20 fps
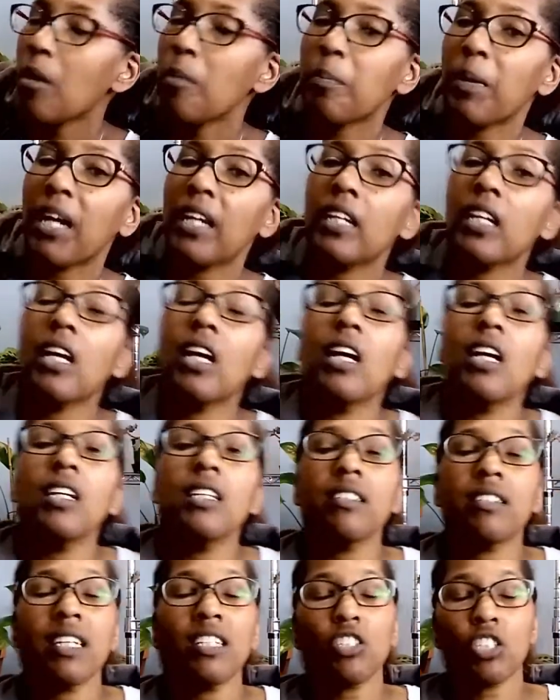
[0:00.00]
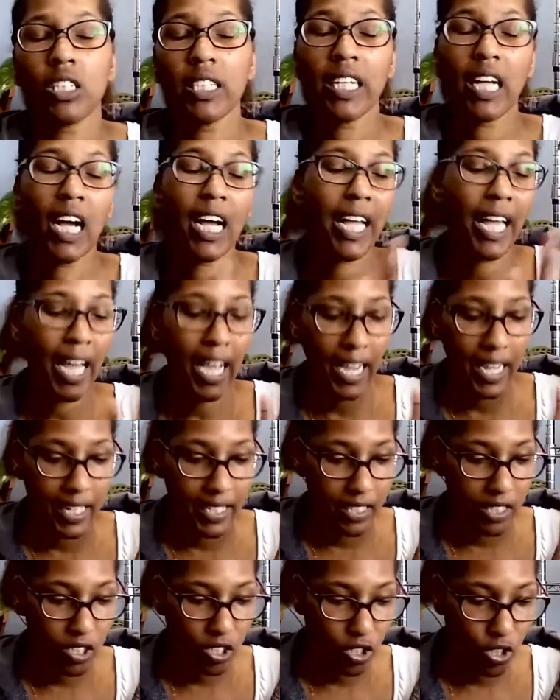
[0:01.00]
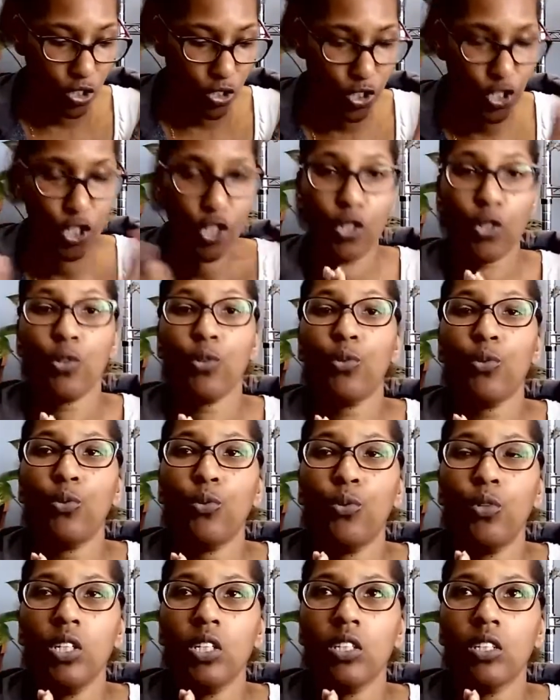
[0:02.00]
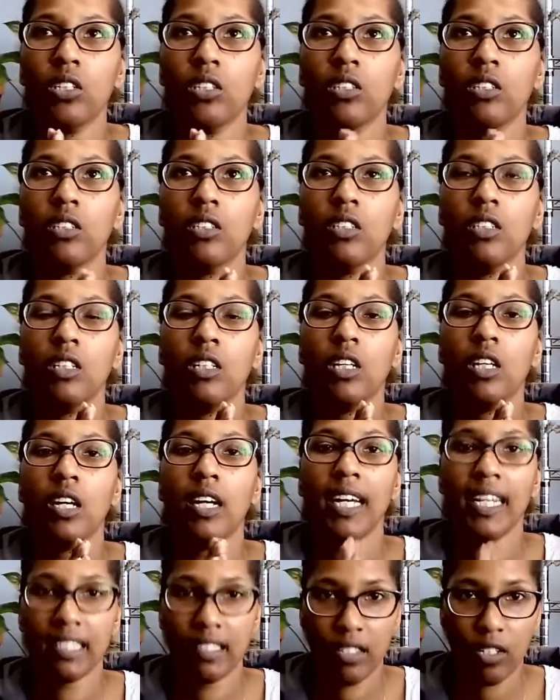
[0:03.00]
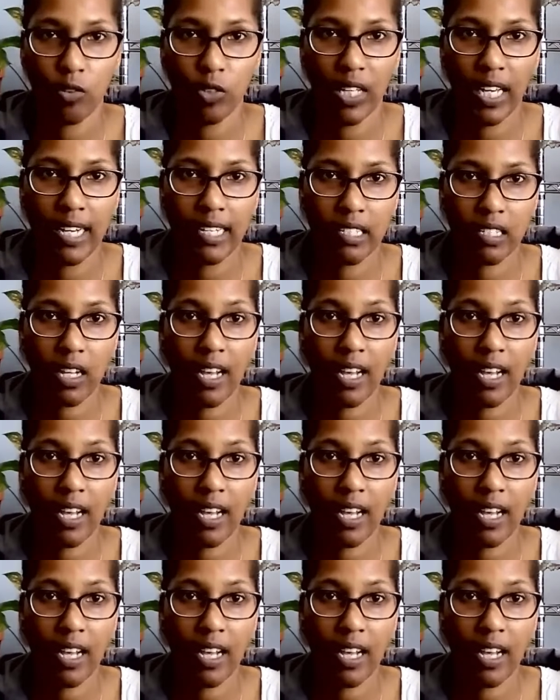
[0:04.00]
But essentially I had two Sonyi's.